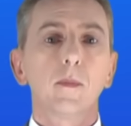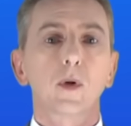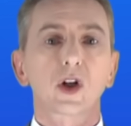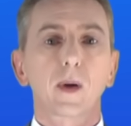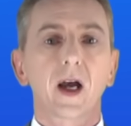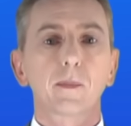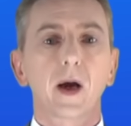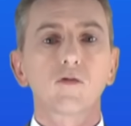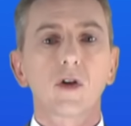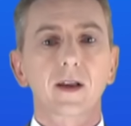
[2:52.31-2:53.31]
multiplied
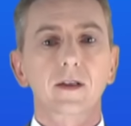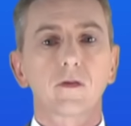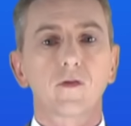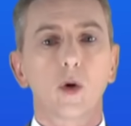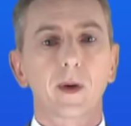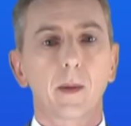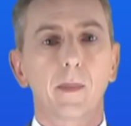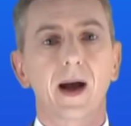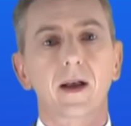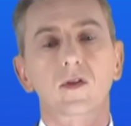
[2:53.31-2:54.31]
by relative formula
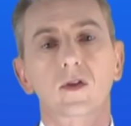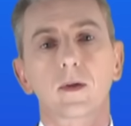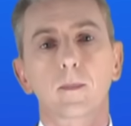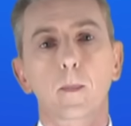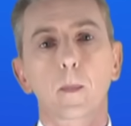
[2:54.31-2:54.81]
mass.